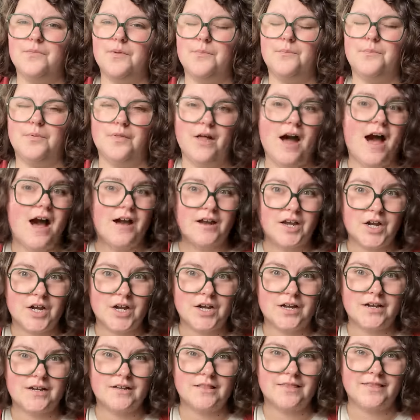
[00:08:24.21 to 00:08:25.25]
block
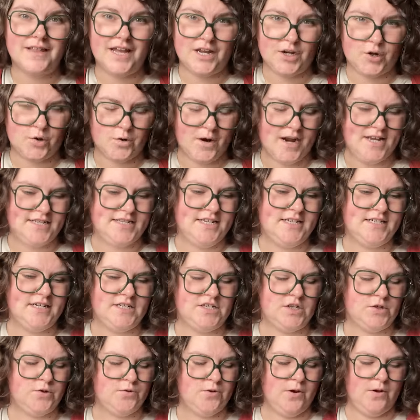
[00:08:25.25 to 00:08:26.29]
like crazy. It
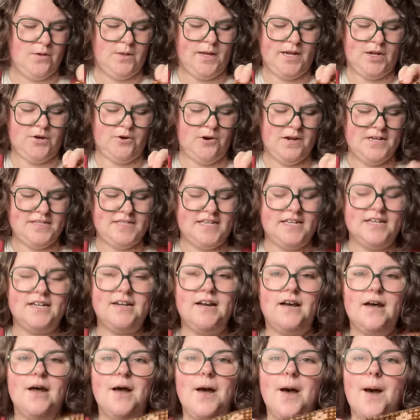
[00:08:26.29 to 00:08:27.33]
doesn't grow like crazy,
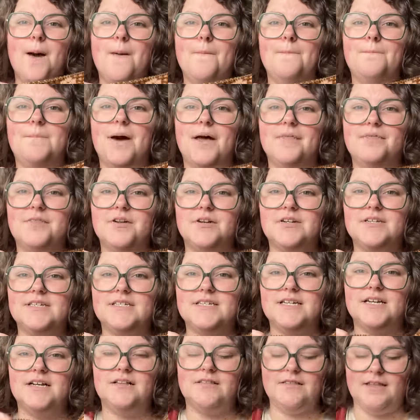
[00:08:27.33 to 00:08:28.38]
but there's
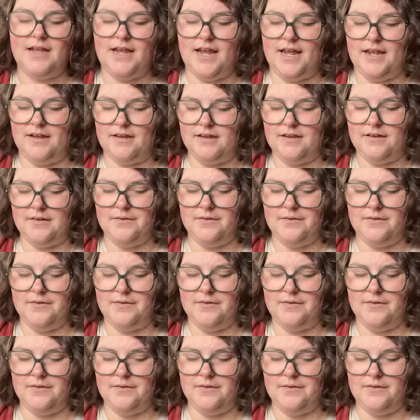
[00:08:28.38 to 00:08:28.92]
still like